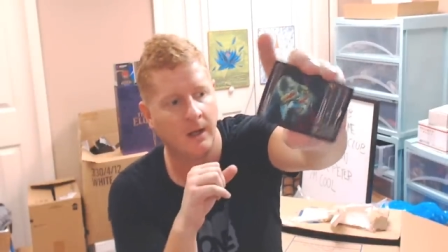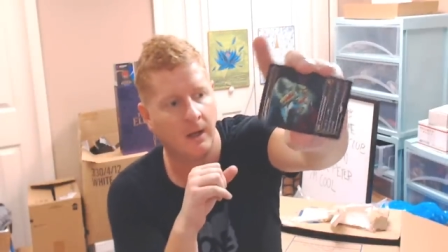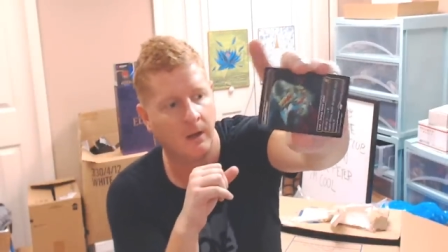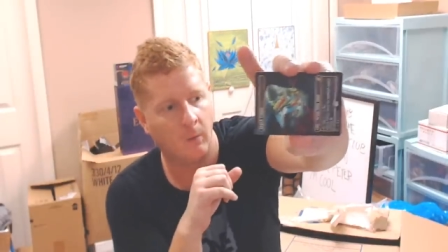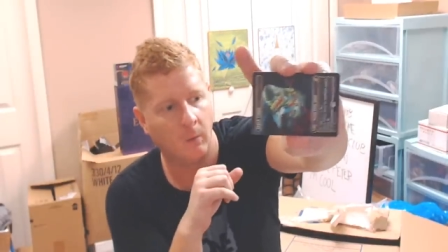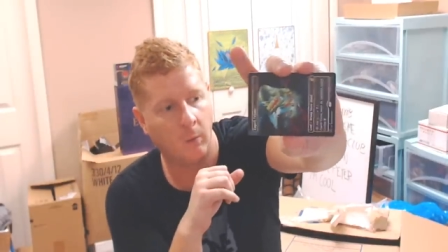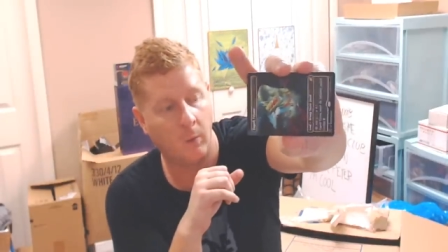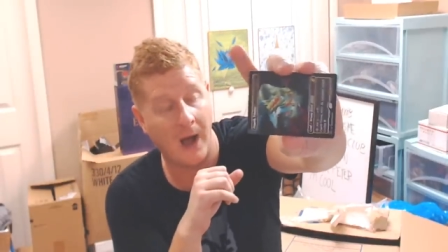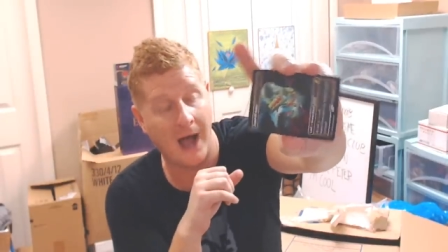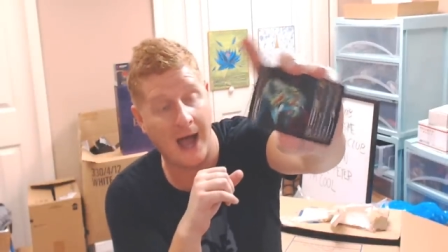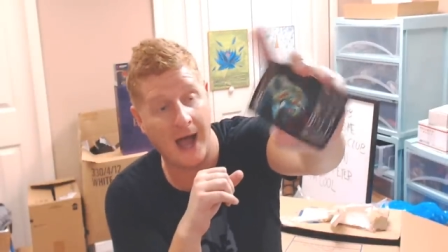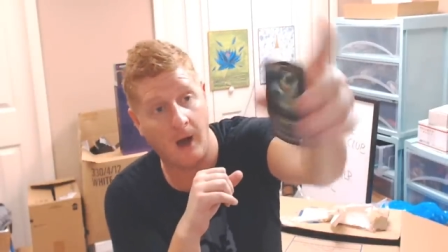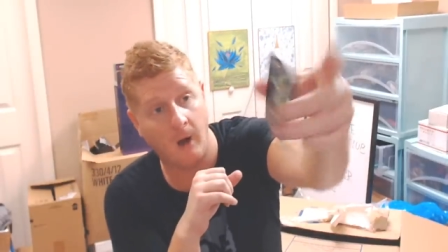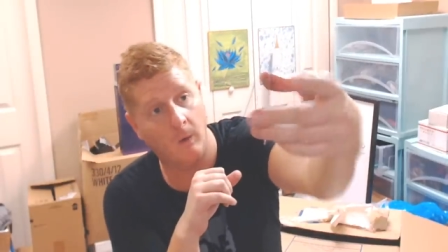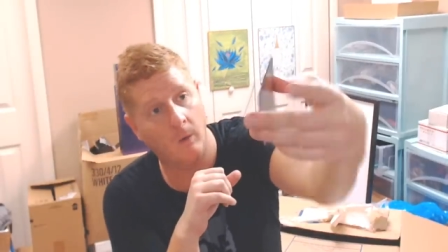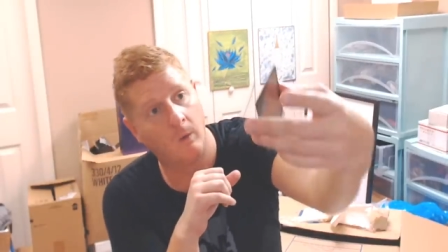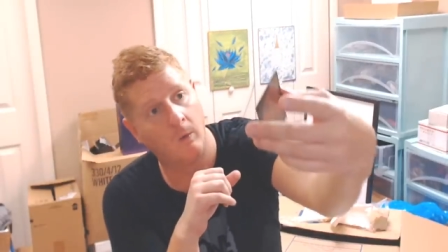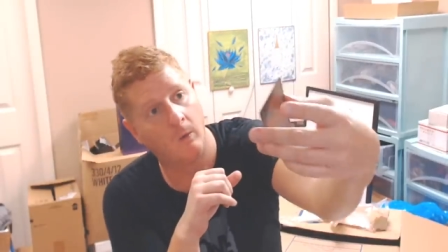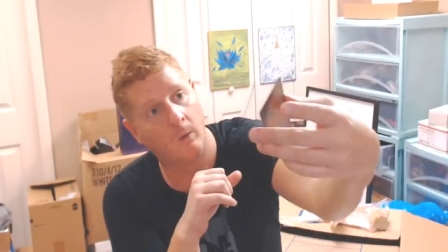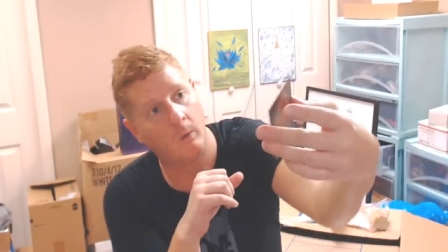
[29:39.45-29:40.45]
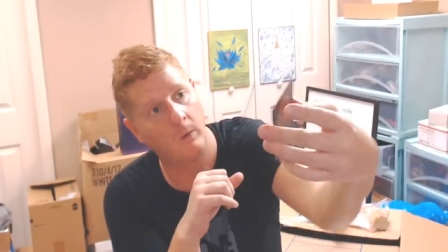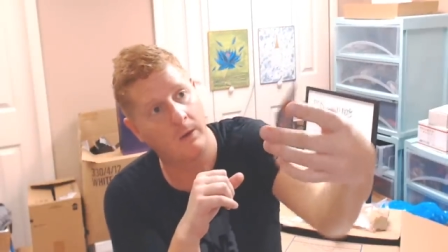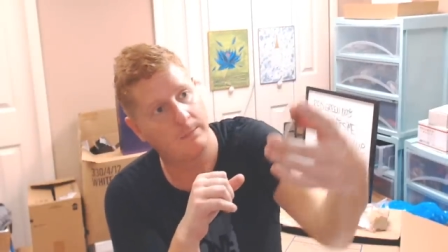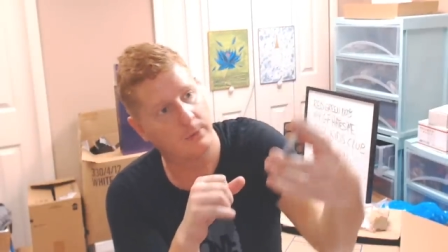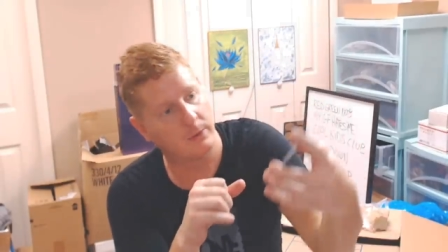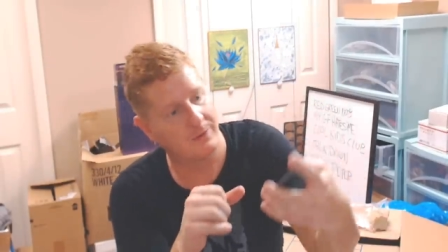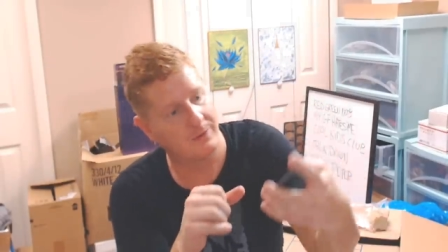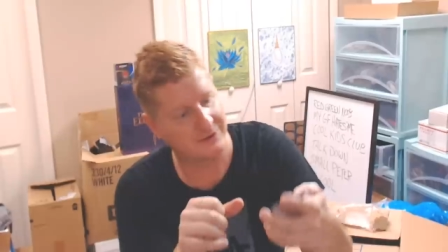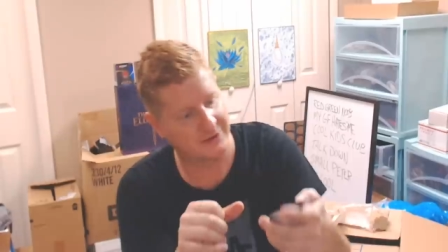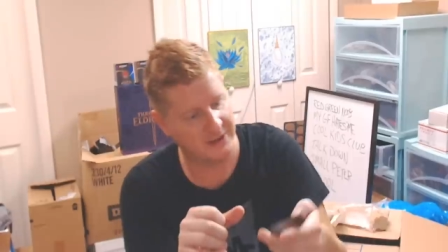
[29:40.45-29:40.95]
Wow we
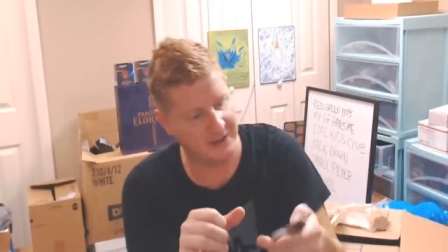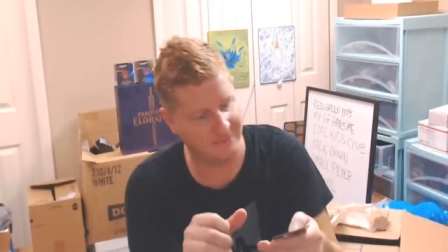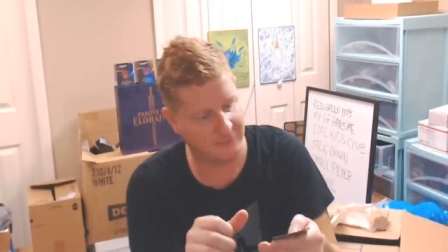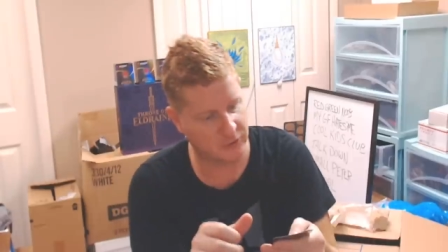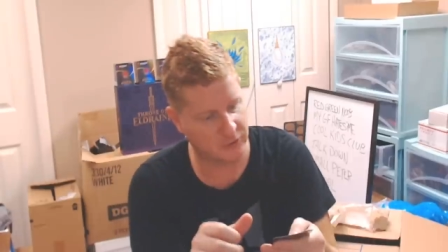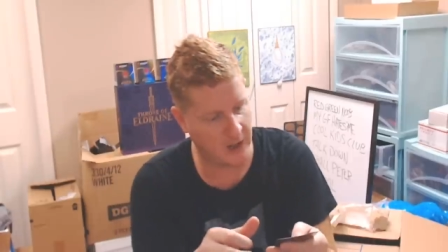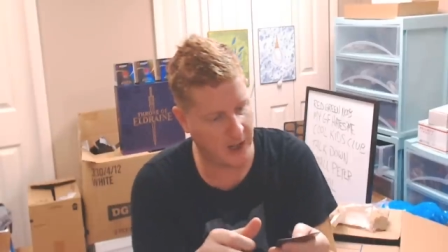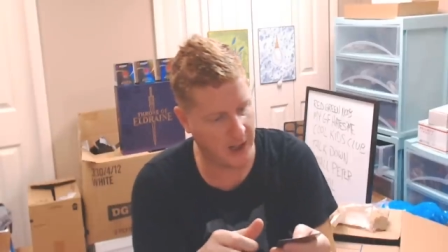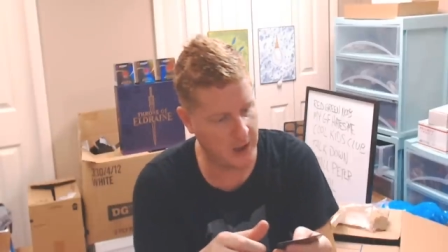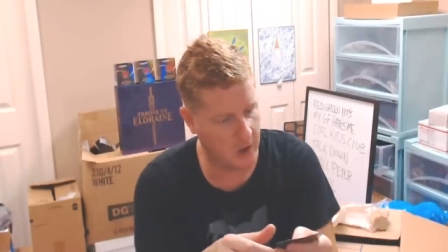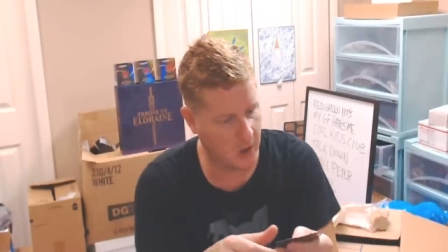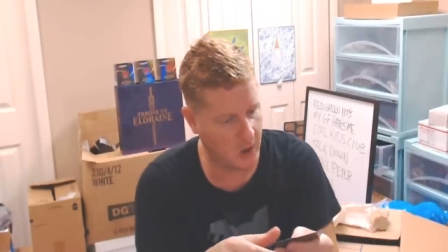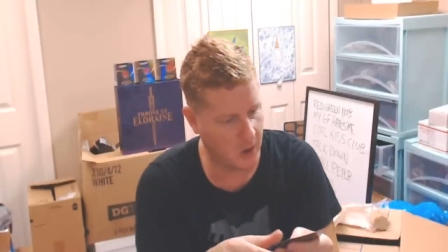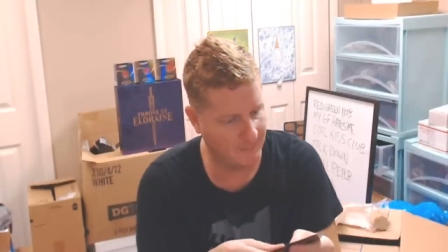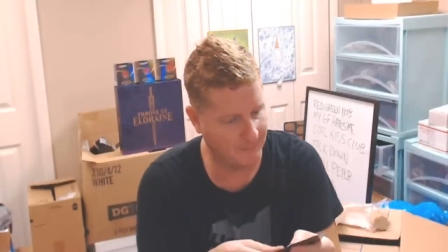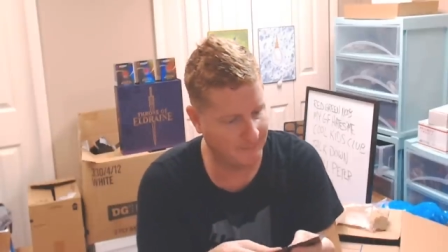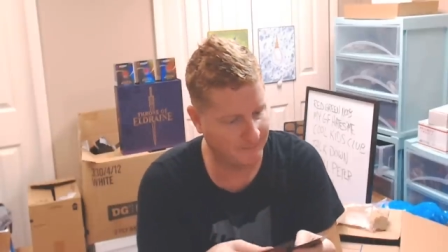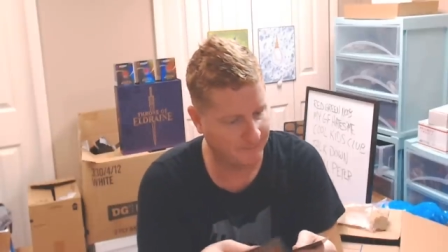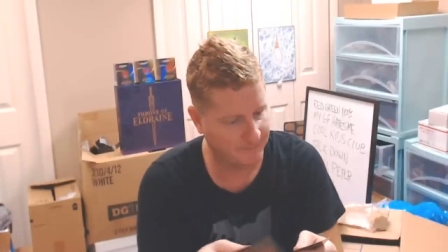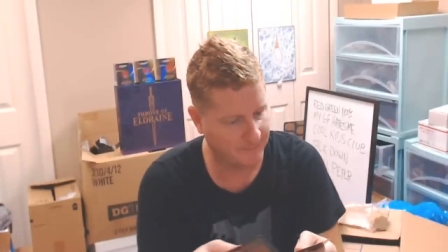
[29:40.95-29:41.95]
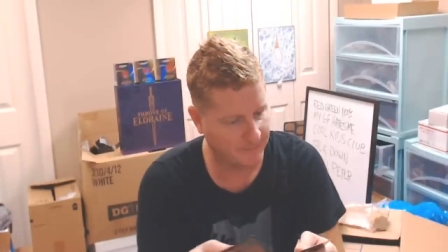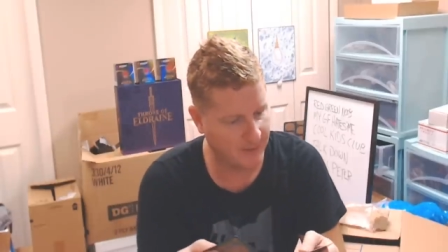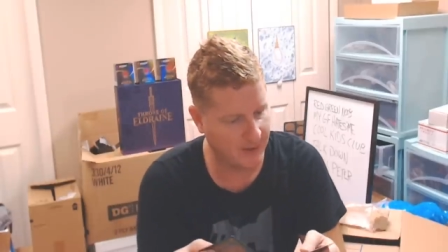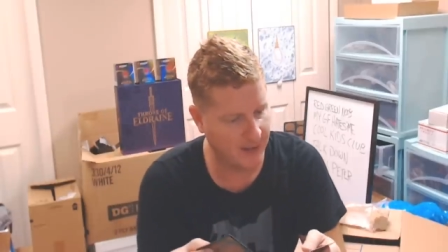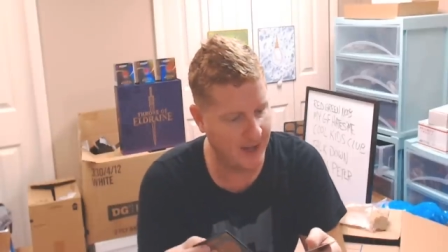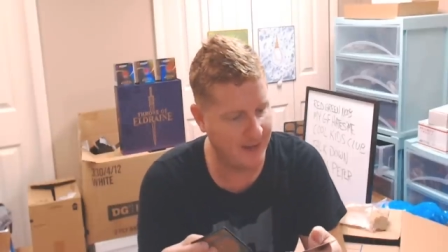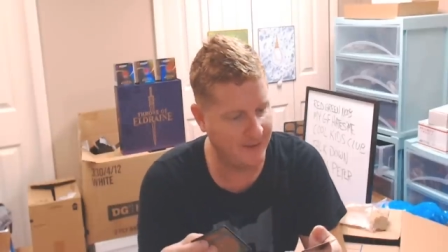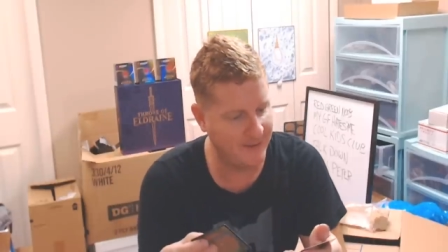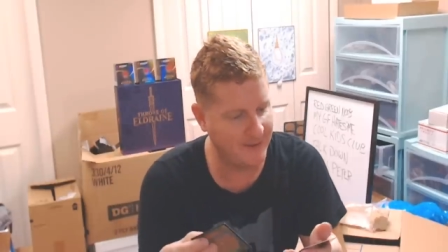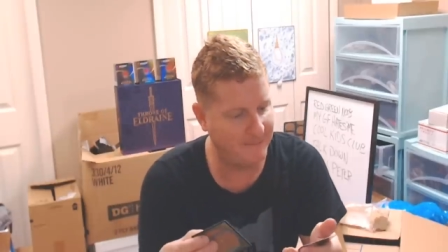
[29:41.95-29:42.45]
pull the Savai triome
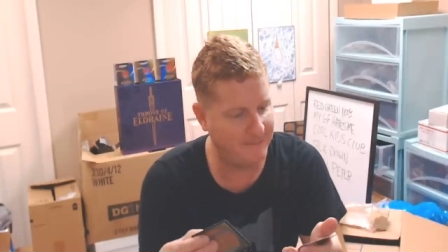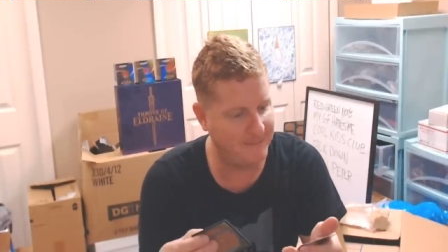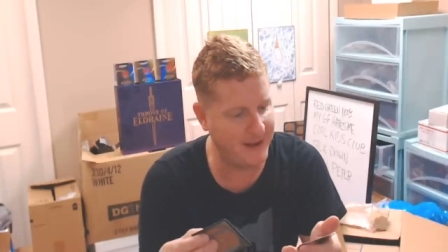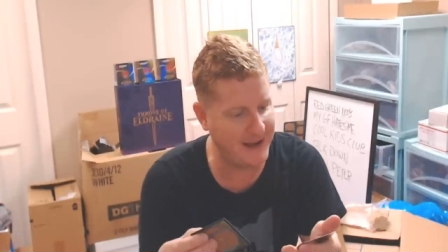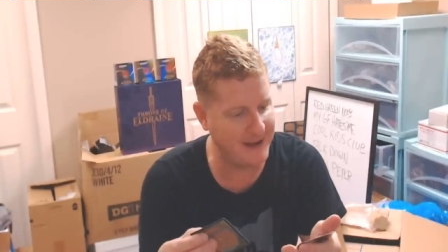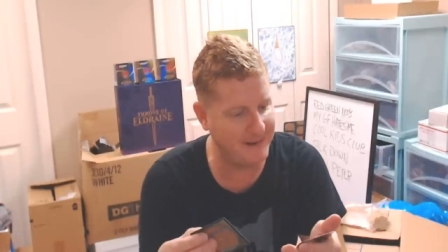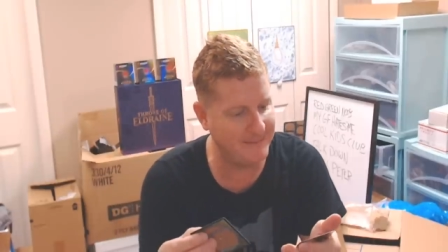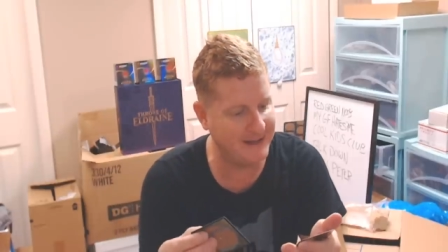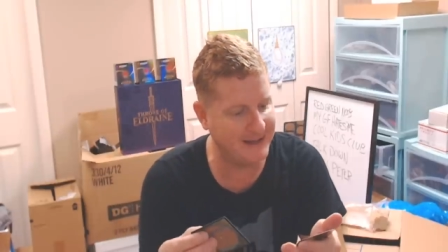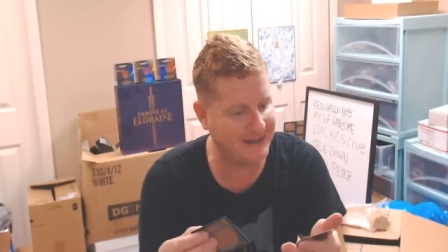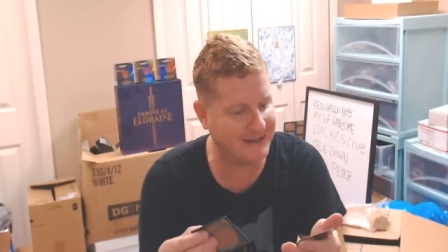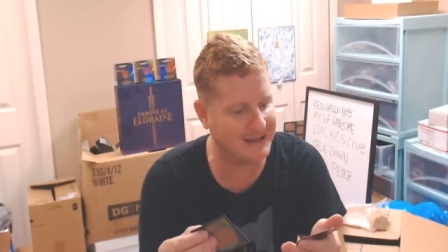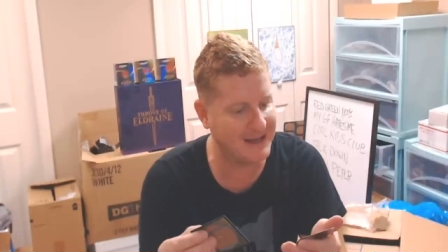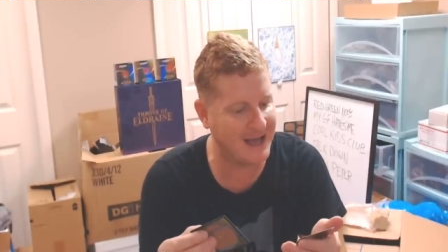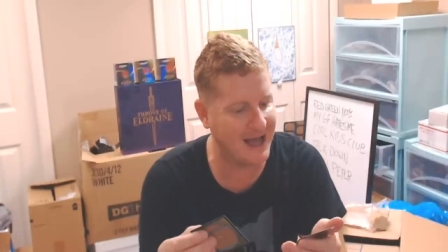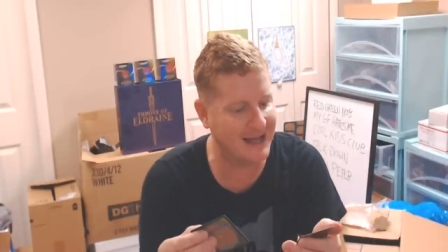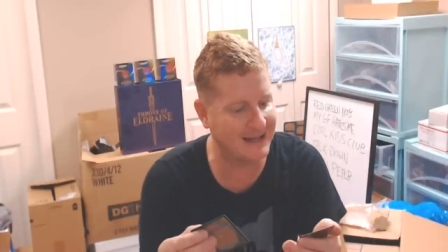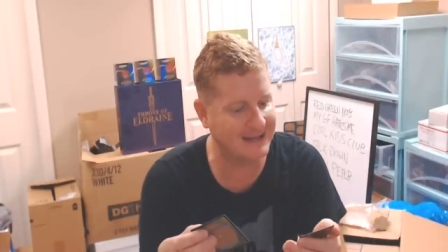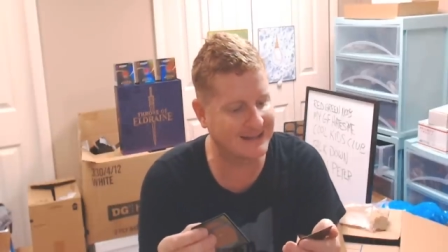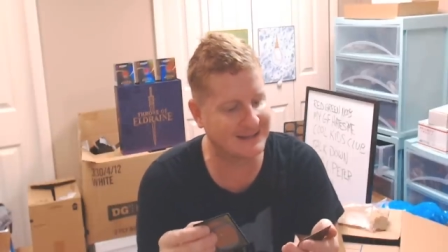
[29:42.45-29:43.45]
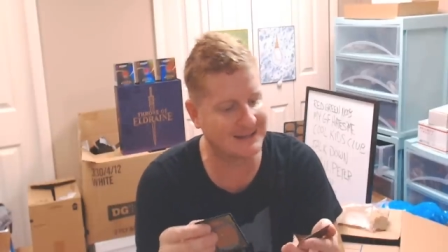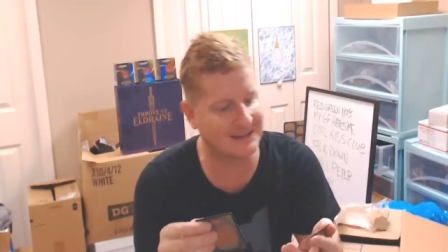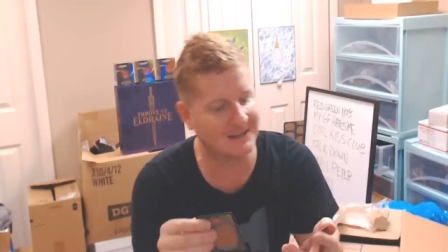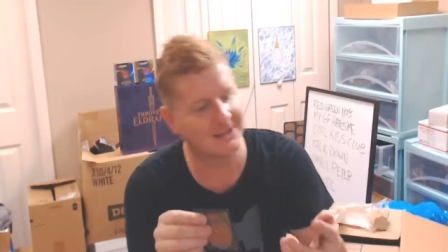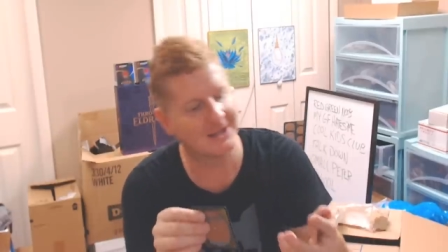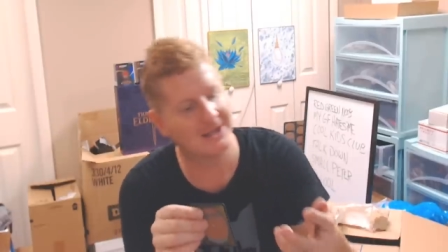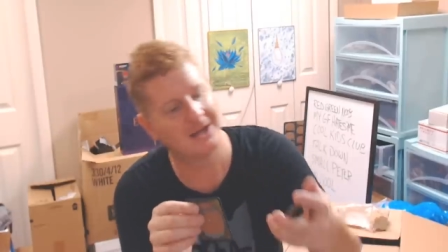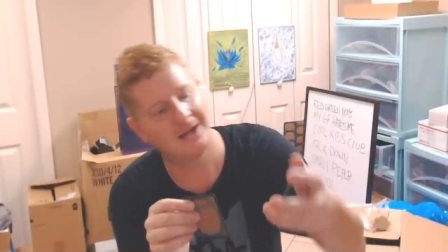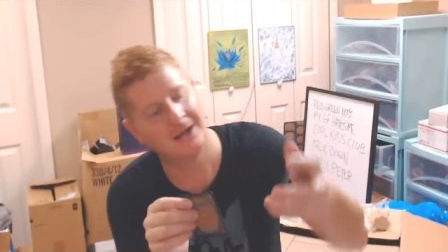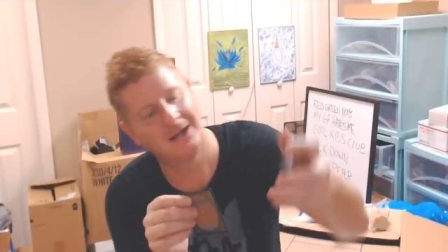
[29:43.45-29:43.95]
and the baby
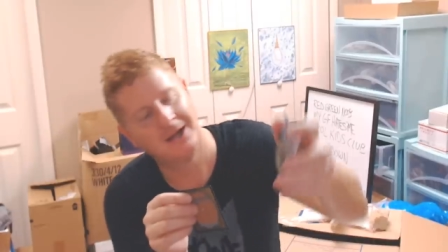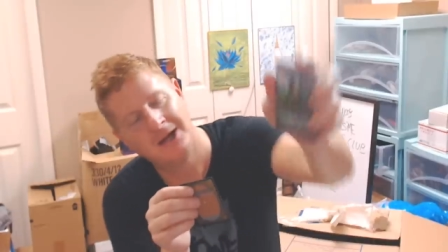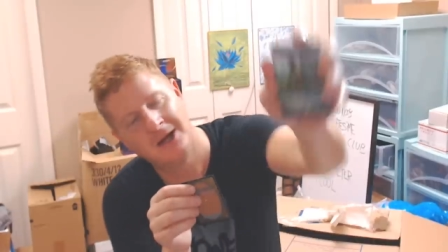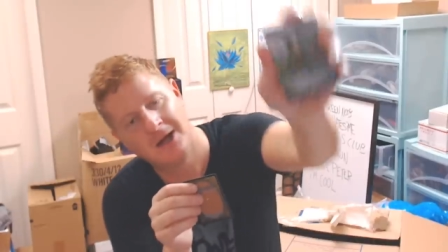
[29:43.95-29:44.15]
Godzilla